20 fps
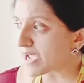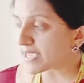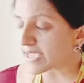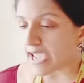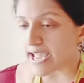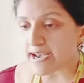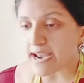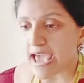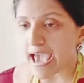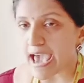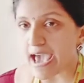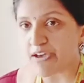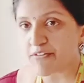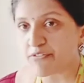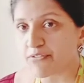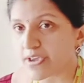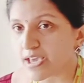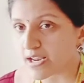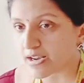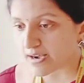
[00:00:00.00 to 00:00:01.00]
can
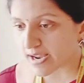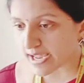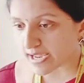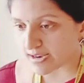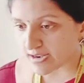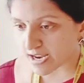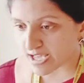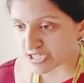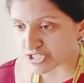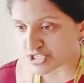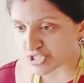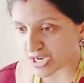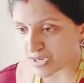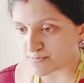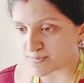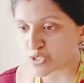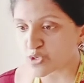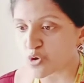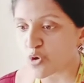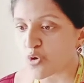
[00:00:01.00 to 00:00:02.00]
have irregular
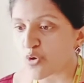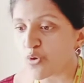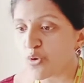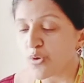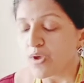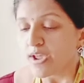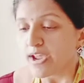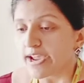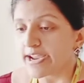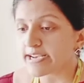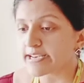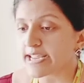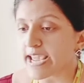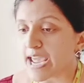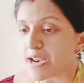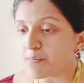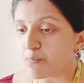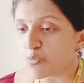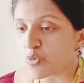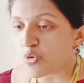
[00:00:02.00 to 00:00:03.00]
shape. So it
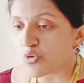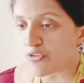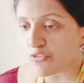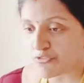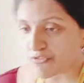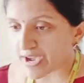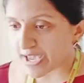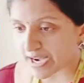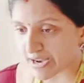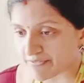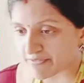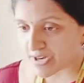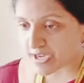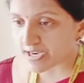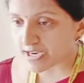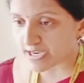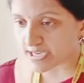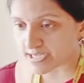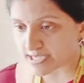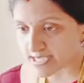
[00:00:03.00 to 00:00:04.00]
can move wherever
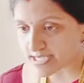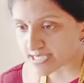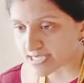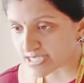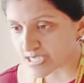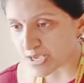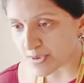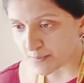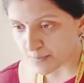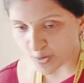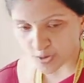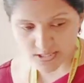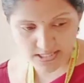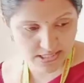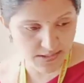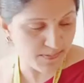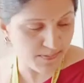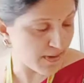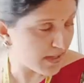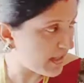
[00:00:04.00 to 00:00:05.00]
it is
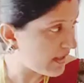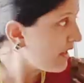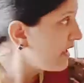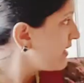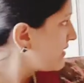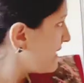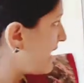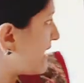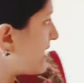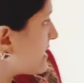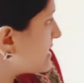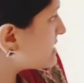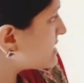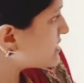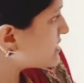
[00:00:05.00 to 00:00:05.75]
possible. That is,